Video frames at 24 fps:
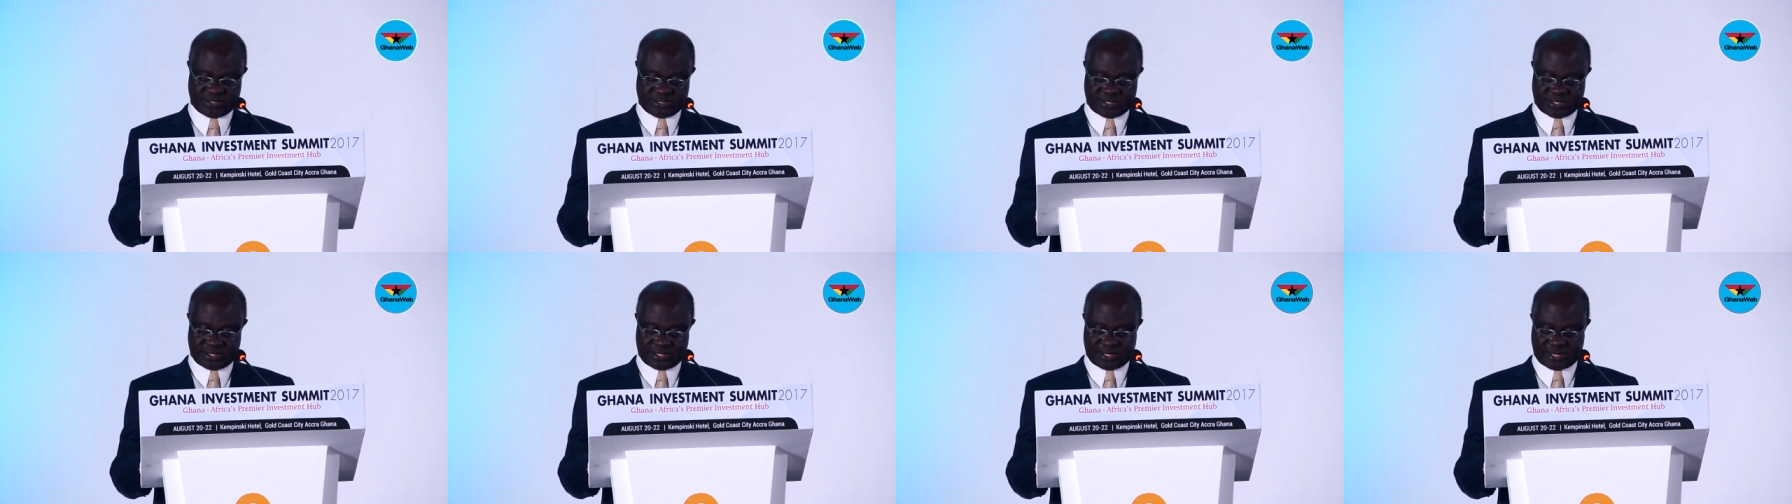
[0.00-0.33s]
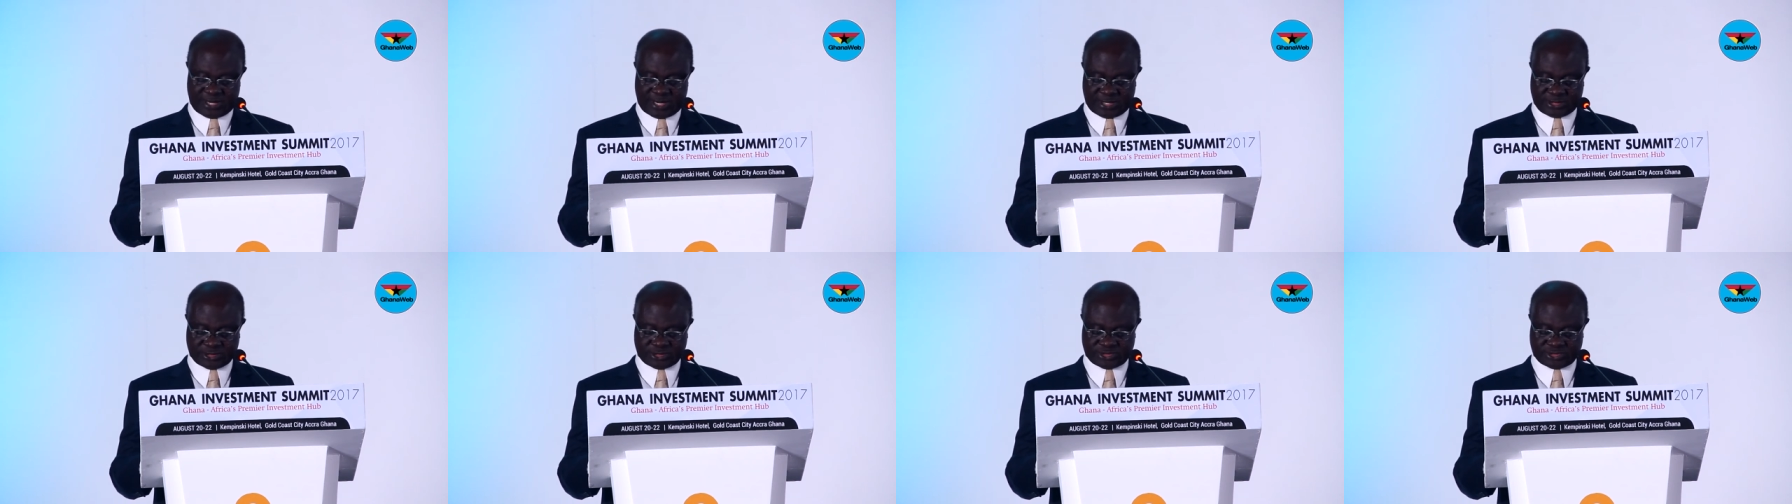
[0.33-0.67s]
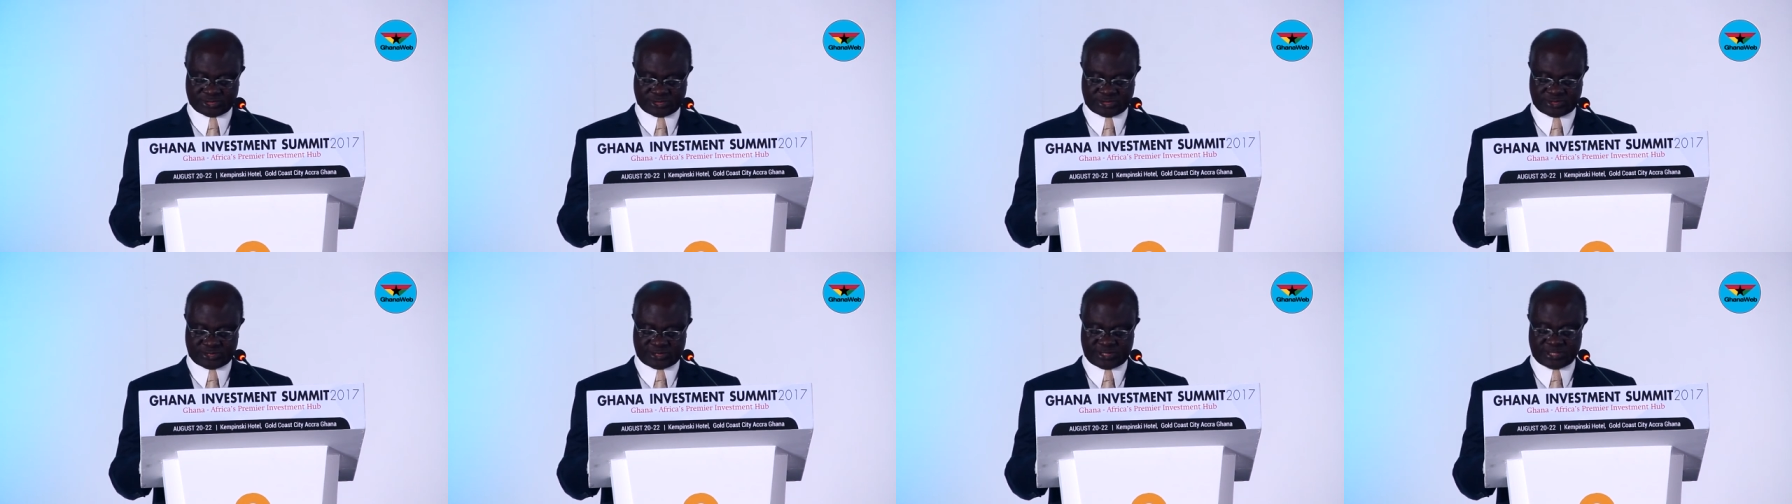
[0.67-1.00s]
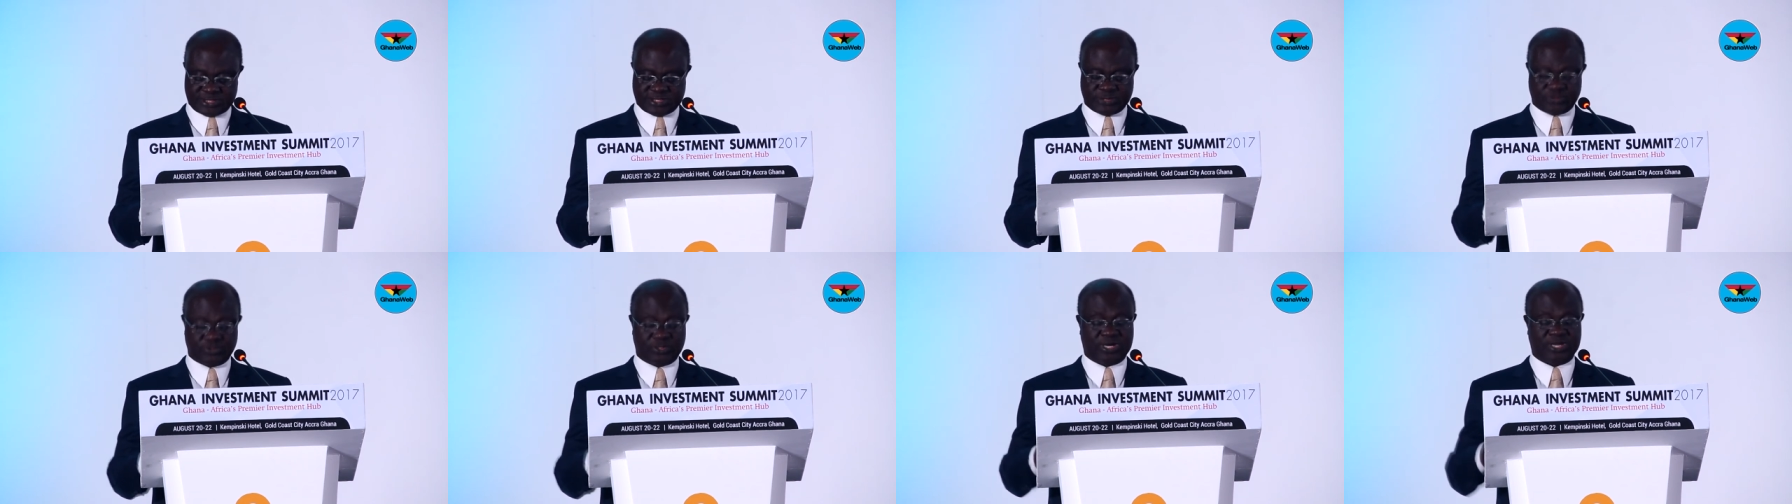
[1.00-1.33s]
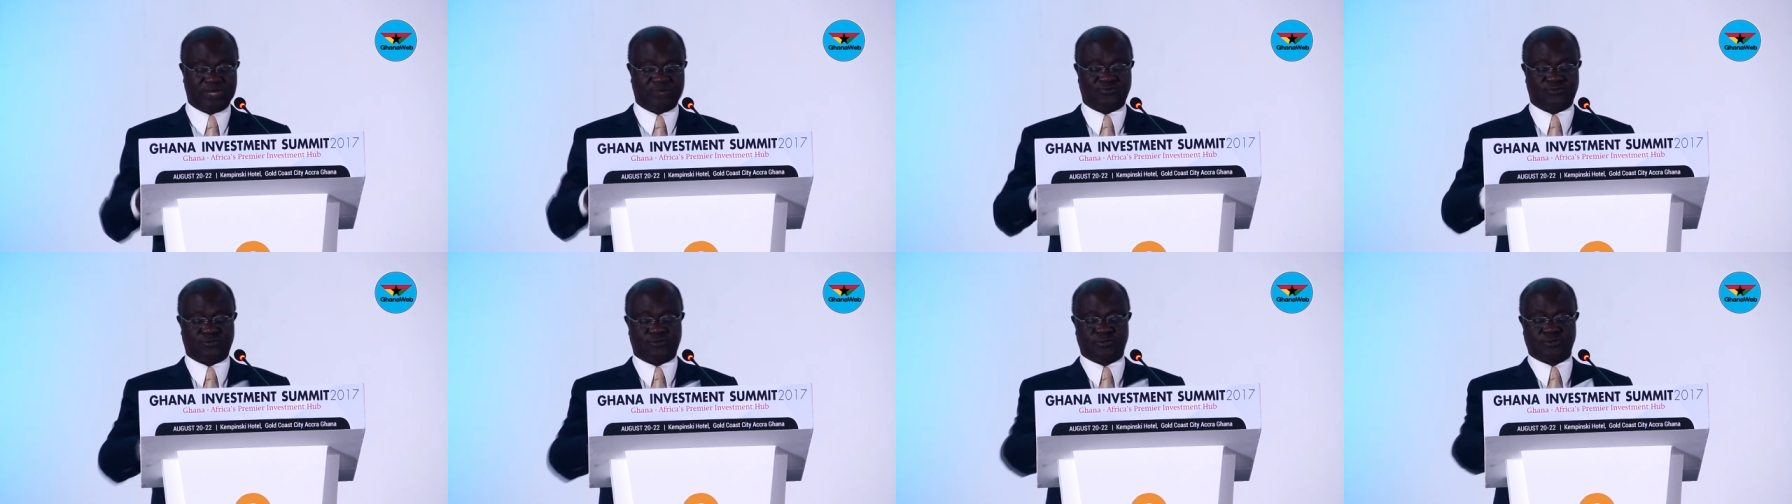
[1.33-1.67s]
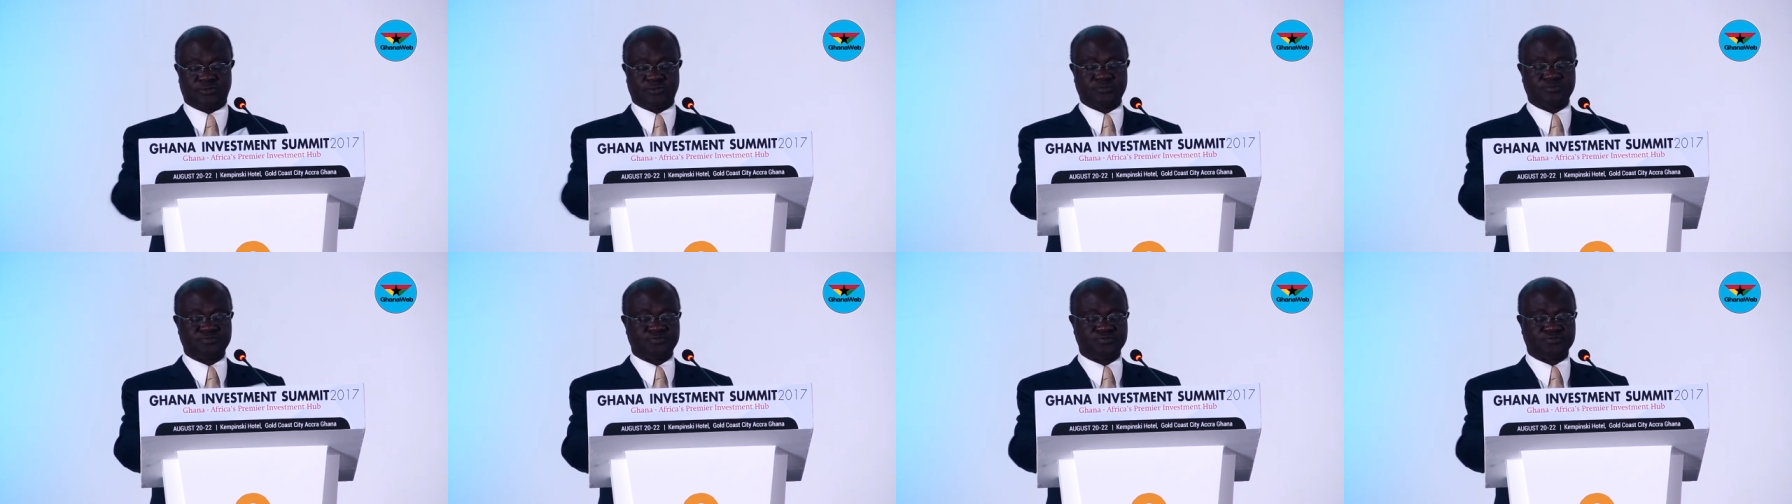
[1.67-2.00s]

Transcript: and launched a new level